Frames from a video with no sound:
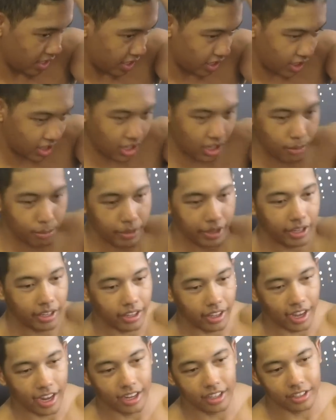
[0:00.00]
it
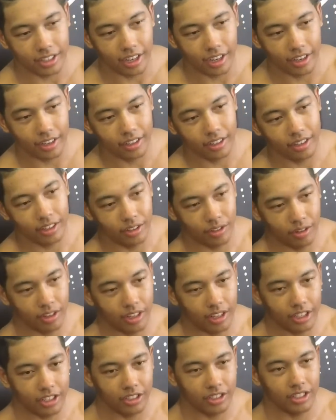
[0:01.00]
coming as I,
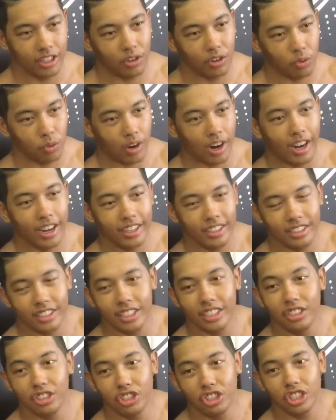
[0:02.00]
like you said, rise
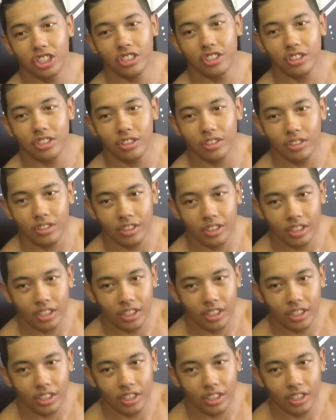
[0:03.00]
in Jiu-Jitsu,